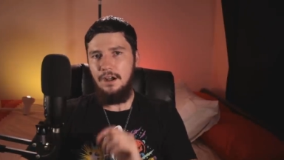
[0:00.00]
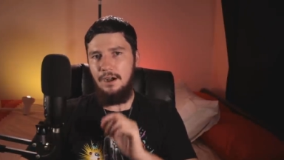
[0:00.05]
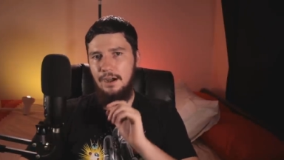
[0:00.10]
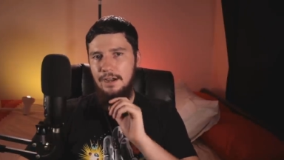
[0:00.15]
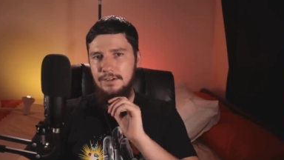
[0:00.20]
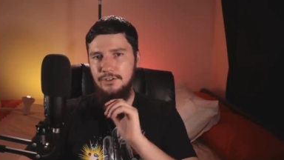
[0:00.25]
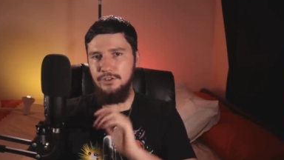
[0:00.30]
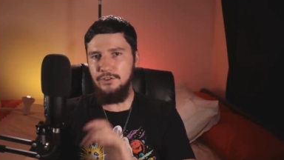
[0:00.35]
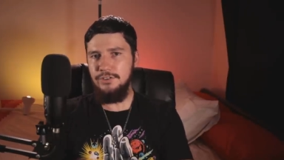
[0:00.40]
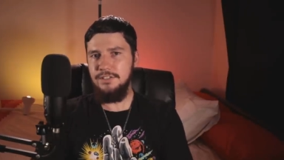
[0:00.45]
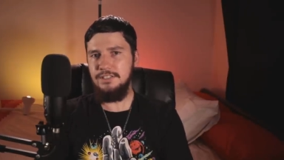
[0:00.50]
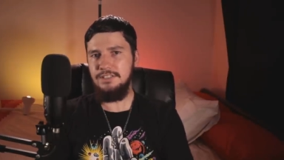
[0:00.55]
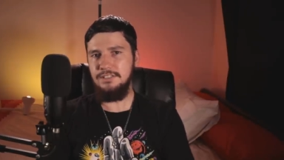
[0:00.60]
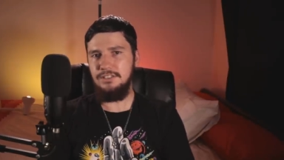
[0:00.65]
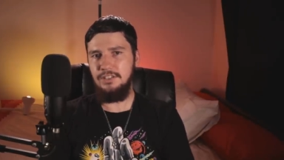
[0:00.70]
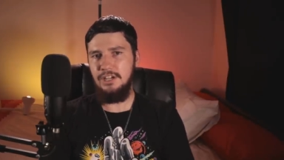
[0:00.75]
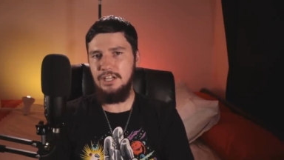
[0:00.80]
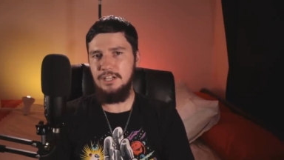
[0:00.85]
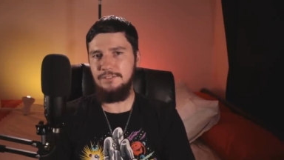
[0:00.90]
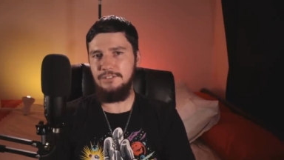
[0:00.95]
I know this is
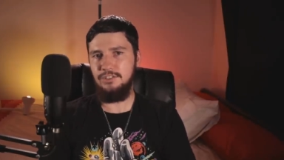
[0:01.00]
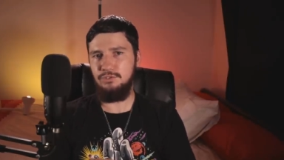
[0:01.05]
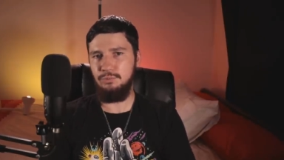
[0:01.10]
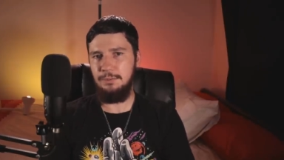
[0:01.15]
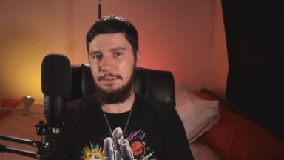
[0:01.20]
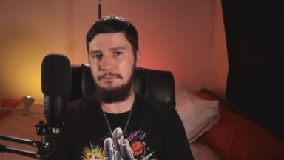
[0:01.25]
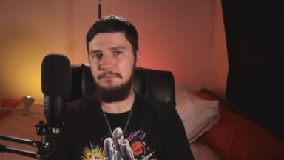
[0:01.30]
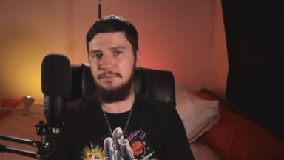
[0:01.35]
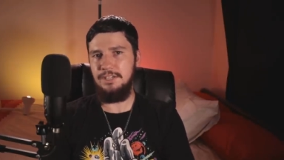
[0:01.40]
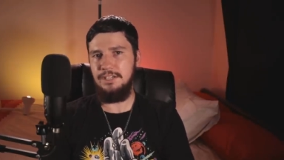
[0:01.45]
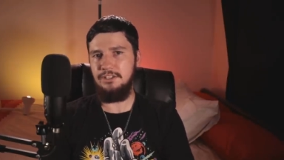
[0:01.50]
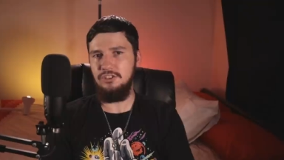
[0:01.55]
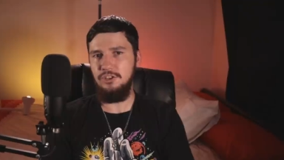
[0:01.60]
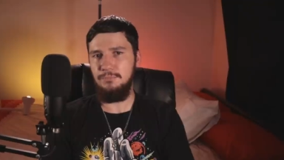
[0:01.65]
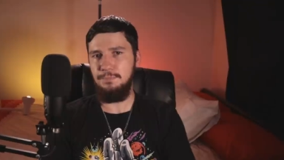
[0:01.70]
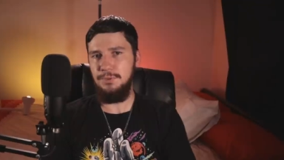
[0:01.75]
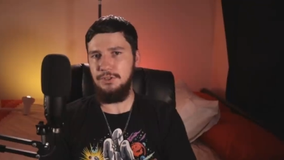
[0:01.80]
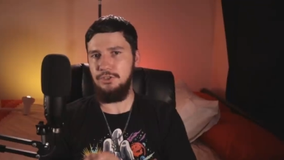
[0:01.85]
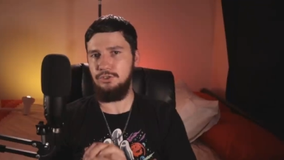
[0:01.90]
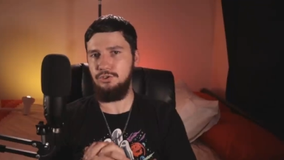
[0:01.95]
kind of a grim video,
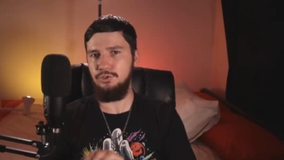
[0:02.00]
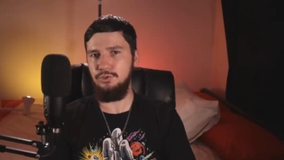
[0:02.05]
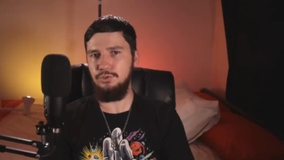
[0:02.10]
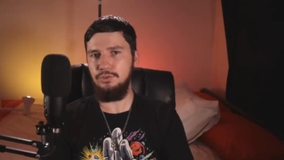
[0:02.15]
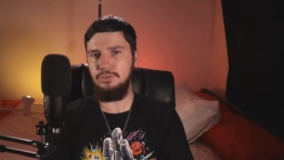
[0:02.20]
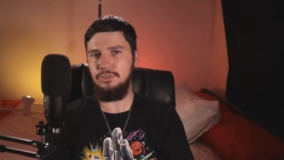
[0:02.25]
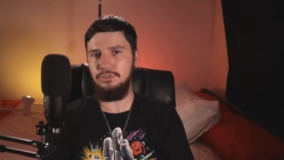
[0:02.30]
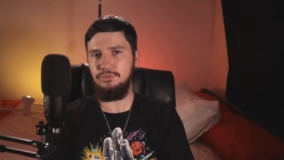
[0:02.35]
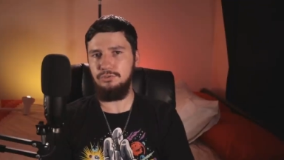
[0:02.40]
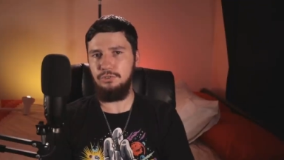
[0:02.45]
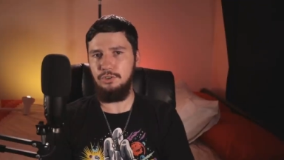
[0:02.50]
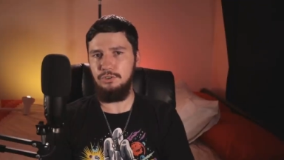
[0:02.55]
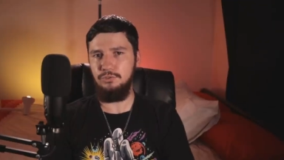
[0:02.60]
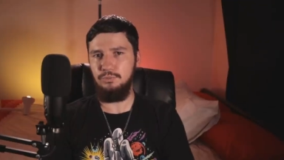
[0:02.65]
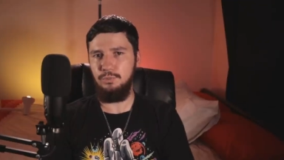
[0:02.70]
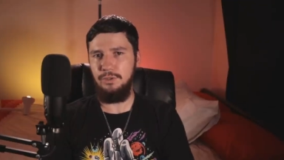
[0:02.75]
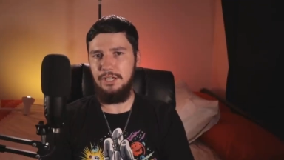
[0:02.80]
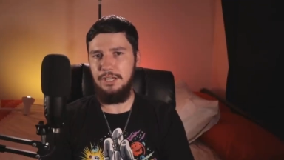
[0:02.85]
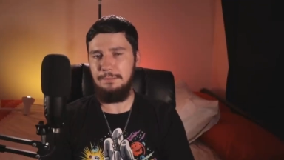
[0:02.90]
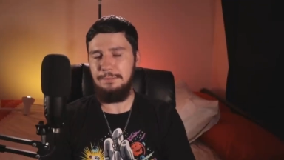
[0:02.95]
but the Google-controlled
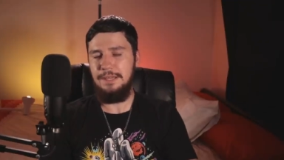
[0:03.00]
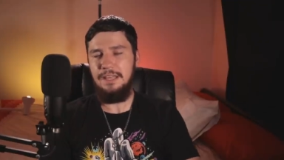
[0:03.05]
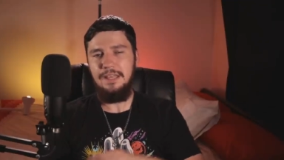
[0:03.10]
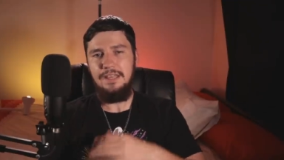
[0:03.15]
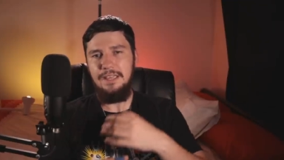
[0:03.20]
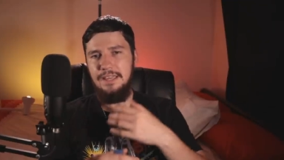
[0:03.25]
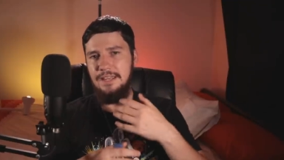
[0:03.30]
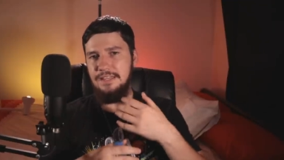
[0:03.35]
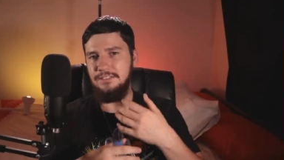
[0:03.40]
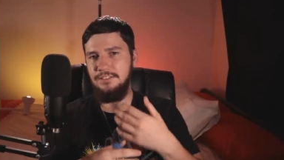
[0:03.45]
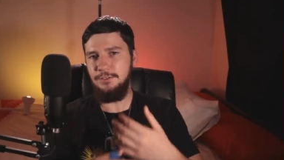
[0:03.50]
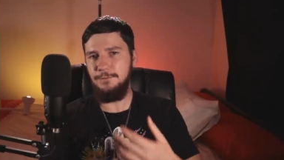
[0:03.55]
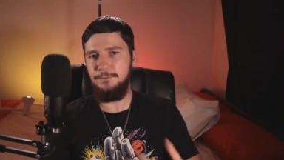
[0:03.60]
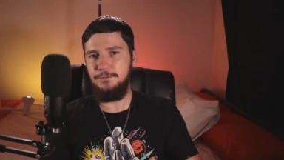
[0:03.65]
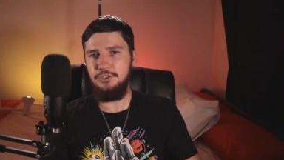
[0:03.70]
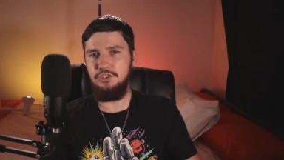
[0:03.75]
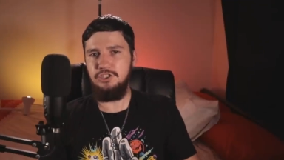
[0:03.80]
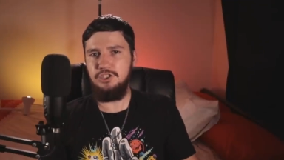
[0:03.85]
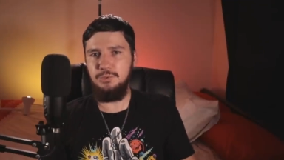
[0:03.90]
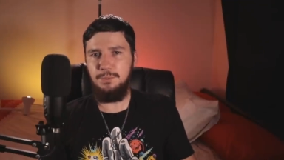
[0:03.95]
web is the
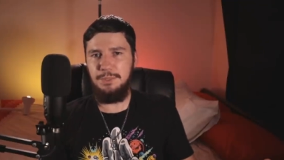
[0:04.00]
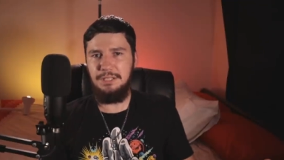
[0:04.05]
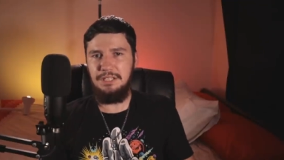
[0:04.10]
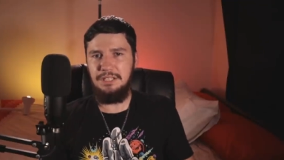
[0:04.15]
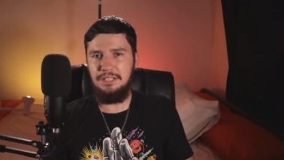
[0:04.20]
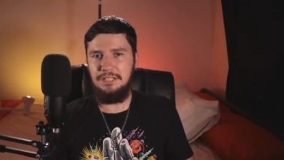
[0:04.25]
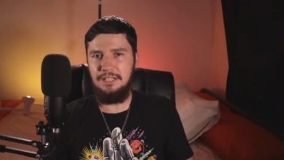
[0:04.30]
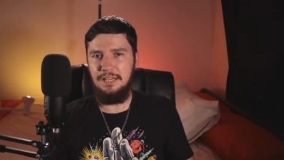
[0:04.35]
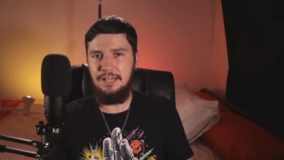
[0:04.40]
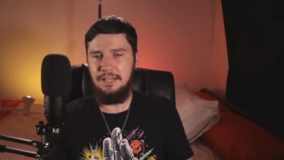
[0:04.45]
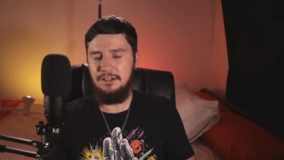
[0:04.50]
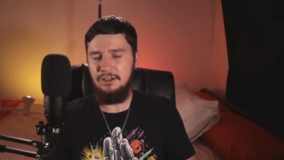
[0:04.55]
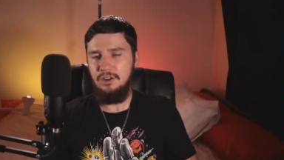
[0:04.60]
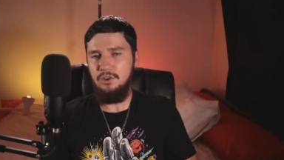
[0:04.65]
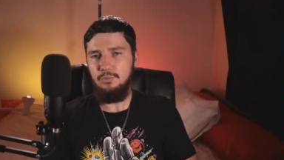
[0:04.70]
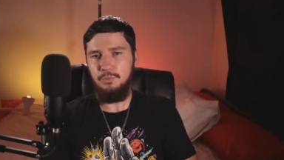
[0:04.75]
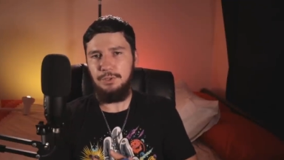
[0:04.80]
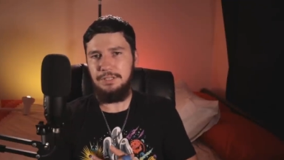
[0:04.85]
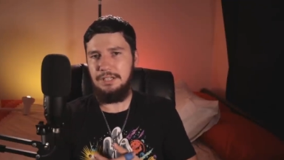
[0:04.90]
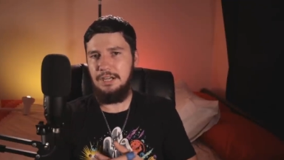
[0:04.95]
future we're going to get,
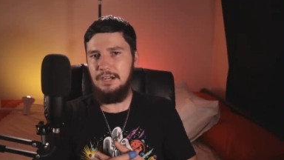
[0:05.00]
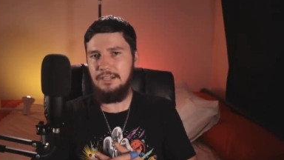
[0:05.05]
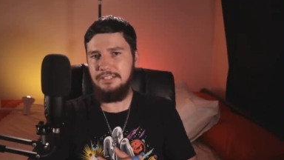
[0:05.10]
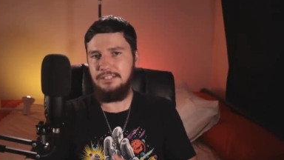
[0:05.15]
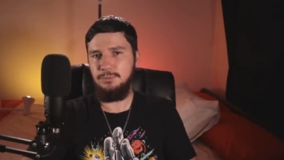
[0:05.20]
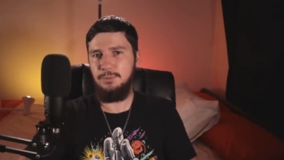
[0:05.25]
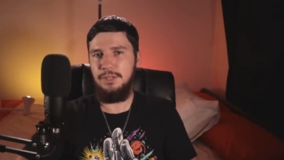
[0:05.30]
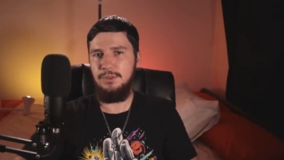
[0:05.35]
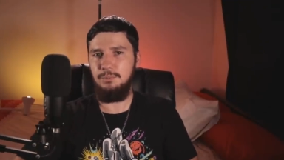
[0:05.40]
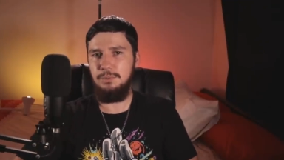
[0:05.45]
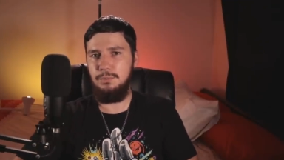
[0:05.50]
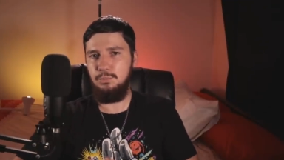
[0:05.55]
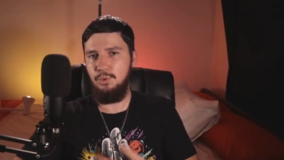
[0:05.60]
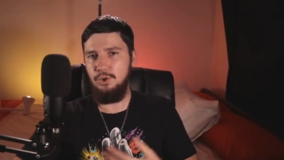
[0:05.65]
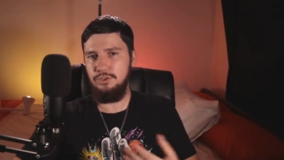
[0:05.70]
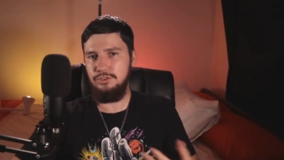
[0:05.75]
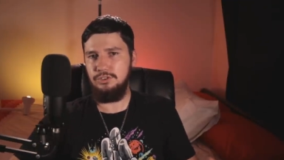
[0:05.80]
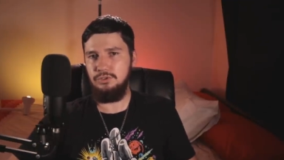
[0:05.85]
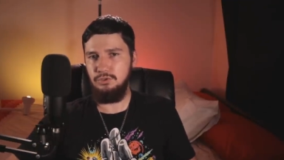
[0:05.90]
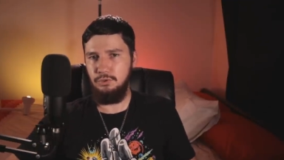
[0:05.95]
regardless of whether we
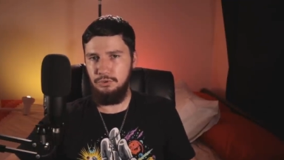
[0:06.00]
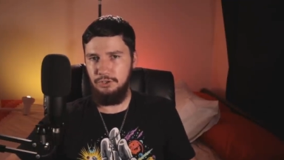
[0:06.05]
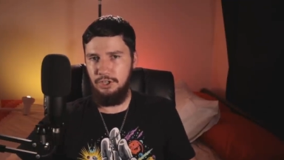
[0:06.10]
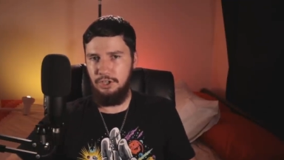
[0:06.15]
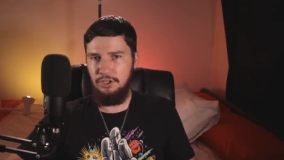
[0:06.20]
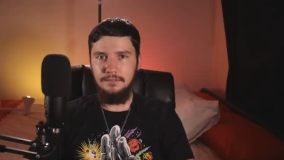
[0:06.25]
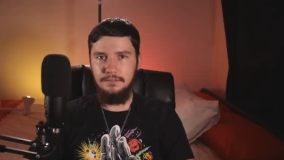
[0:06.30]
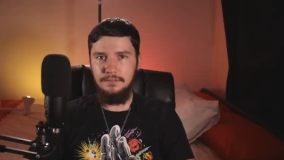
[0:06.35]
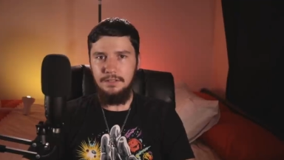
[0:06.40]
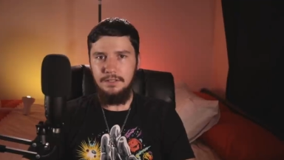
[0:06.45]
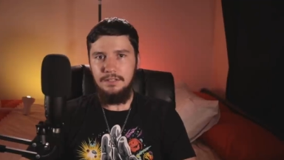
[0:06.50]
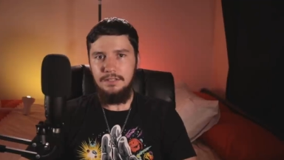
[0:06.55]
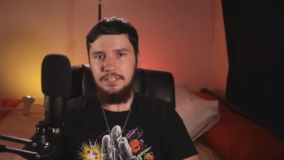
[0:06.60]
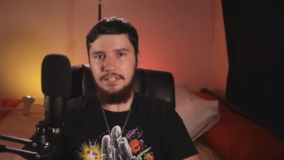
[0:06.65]
want it or not.